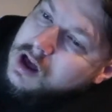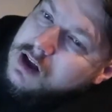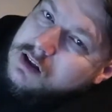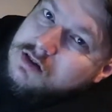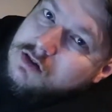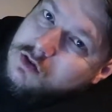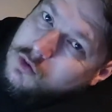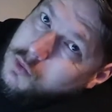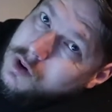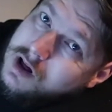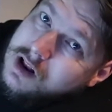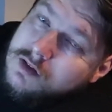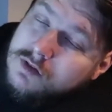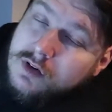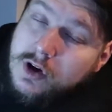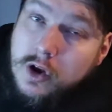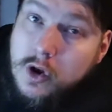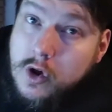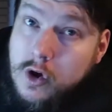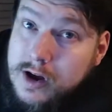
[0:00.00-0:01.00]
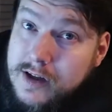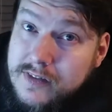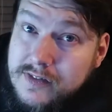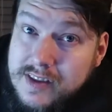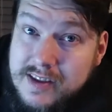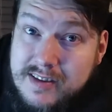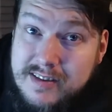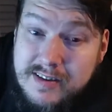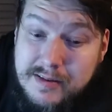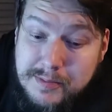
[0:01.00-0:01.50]
It's 12 o'clock and
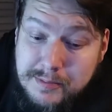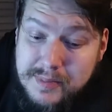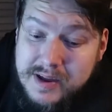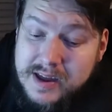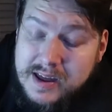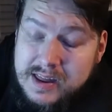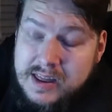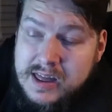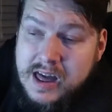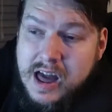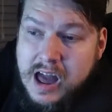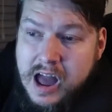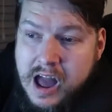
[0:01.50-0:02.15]
this is me.